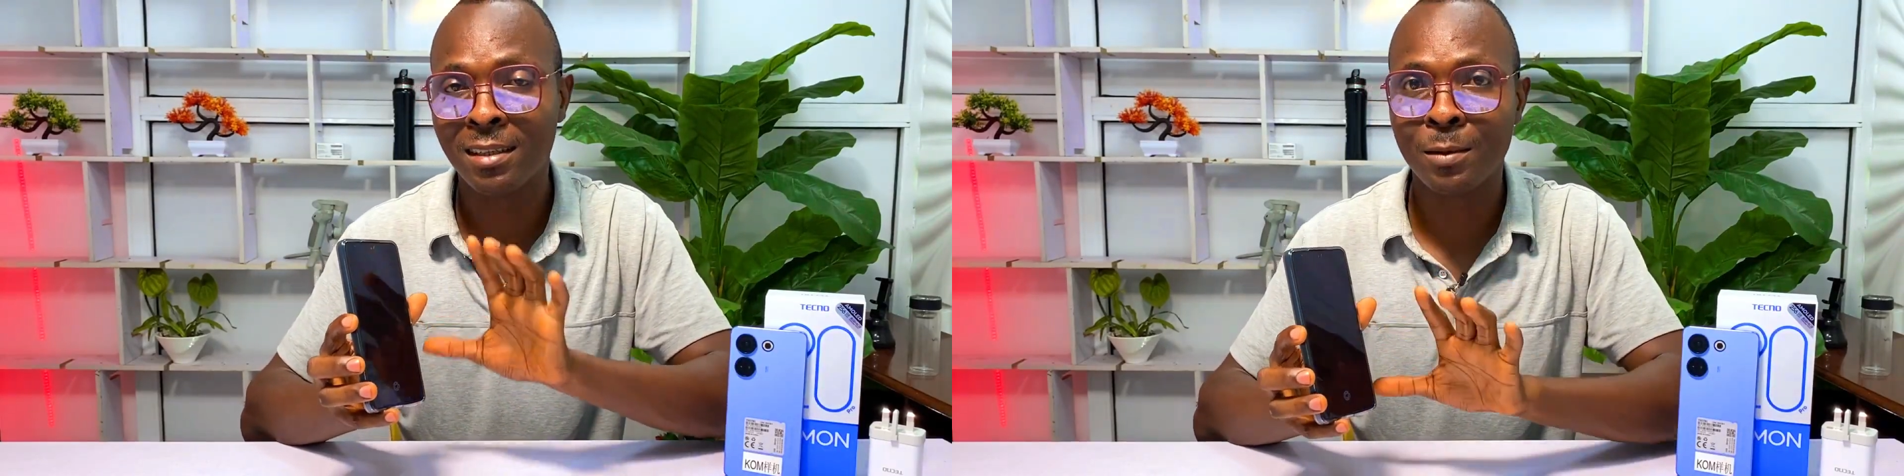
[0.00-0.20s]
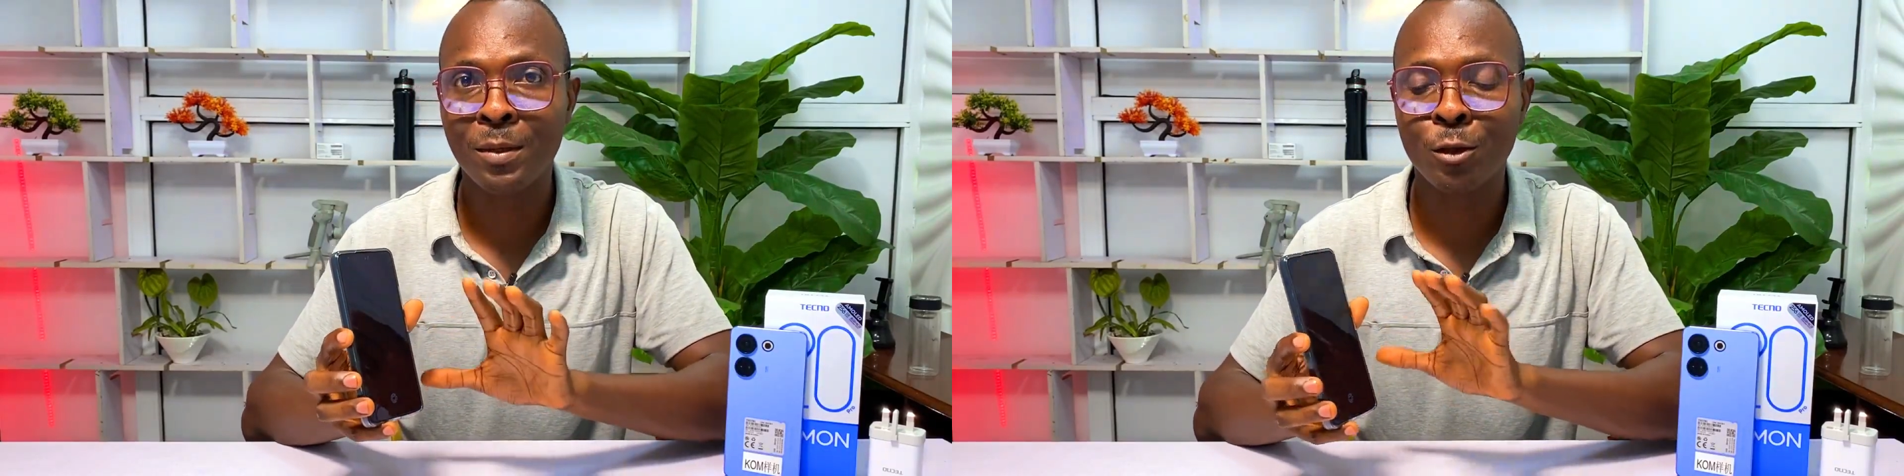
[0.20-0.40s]

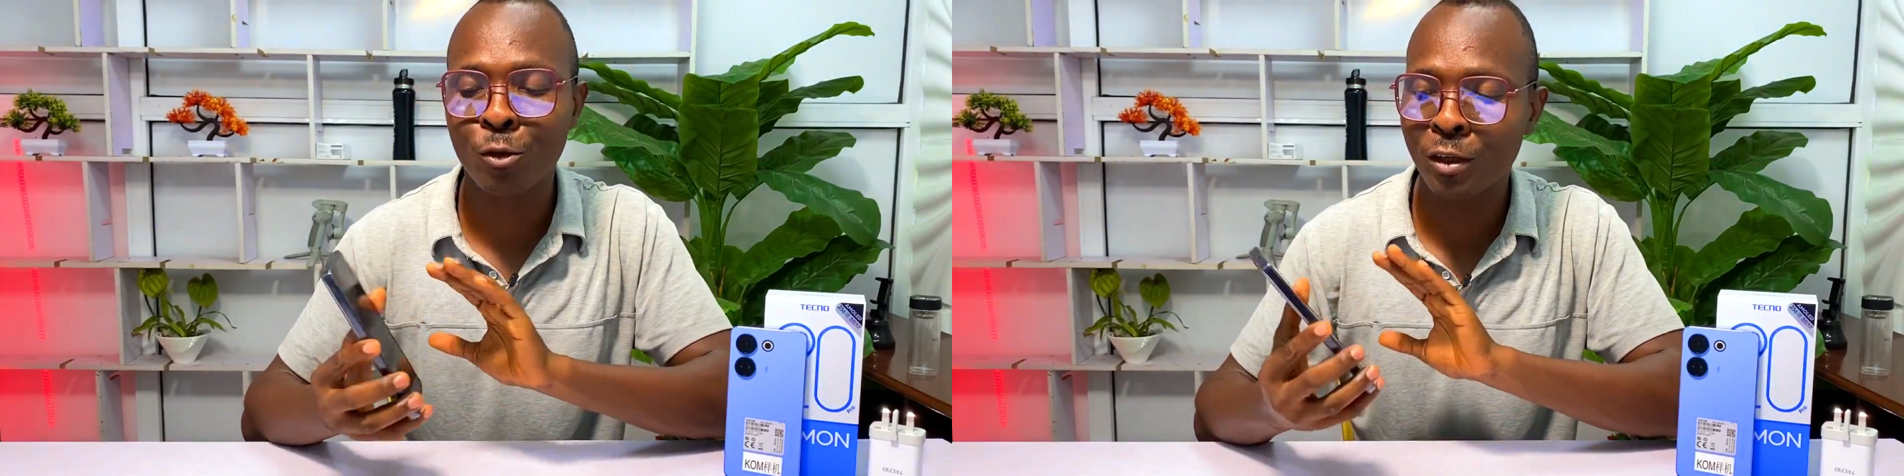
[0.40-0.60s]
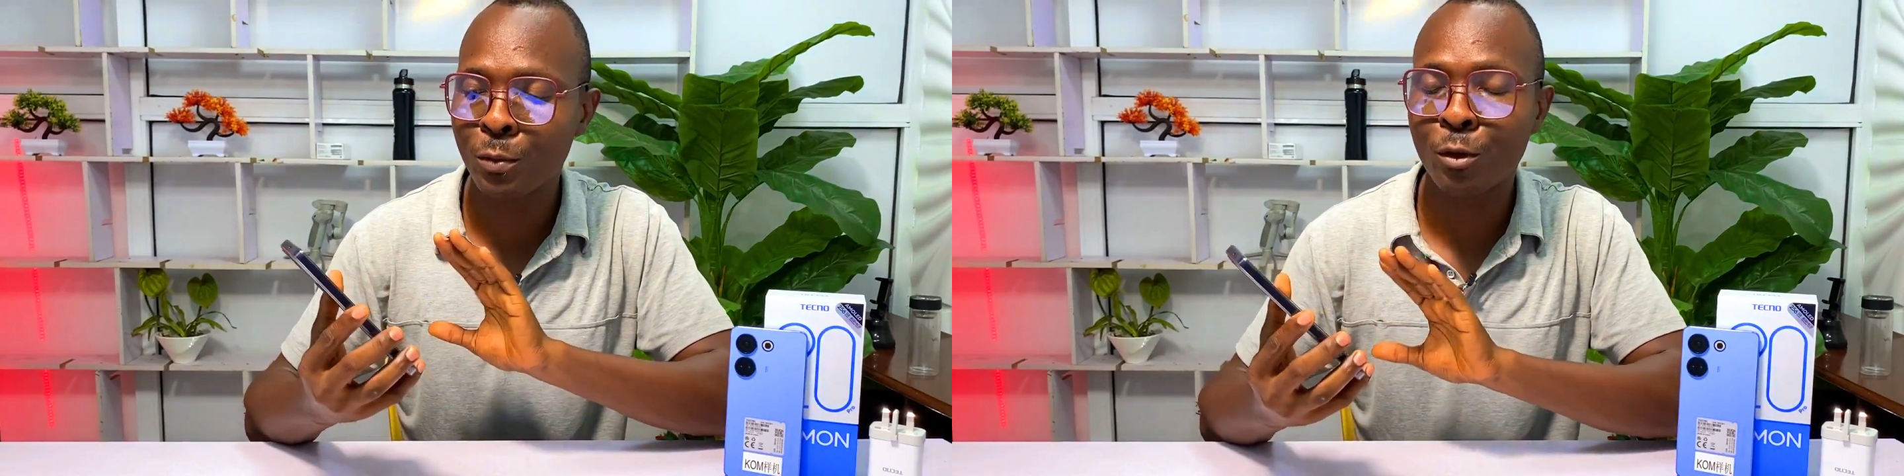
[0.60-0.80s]
display
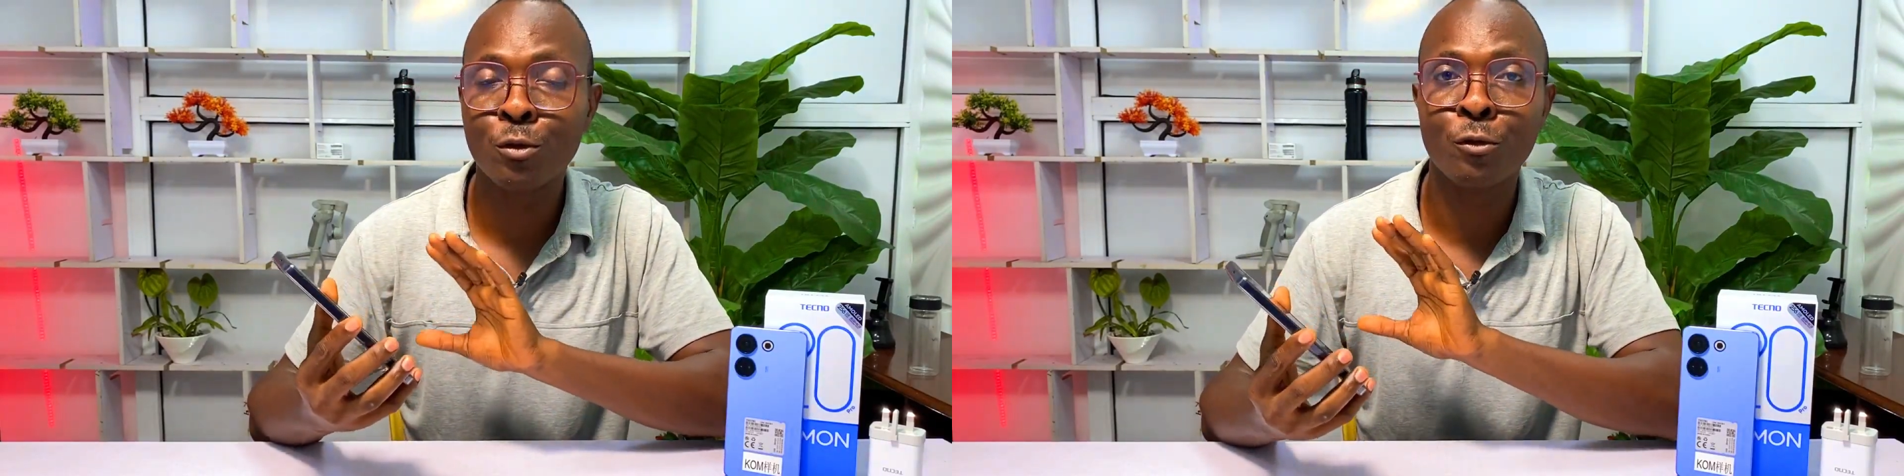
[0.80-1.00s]
to respond